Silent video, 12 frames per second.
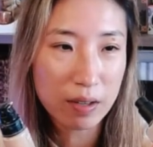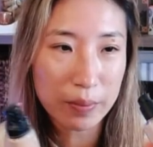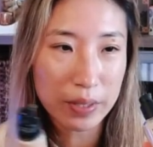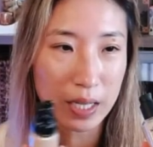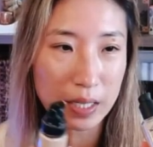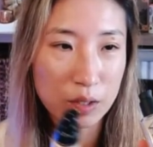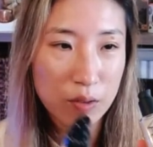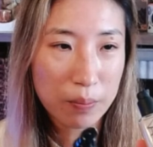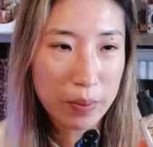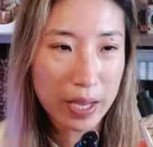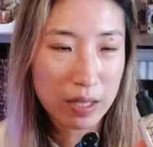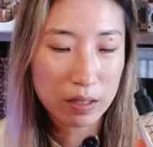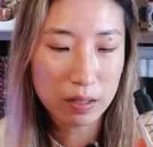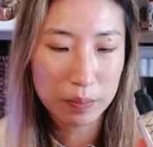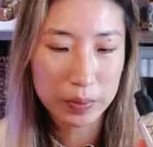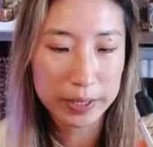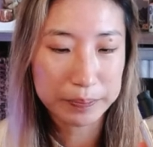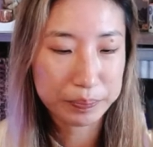I mean, I know I'm pale,
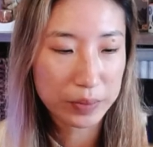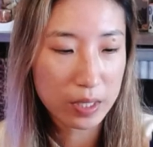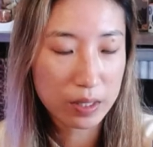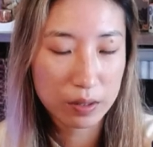but it's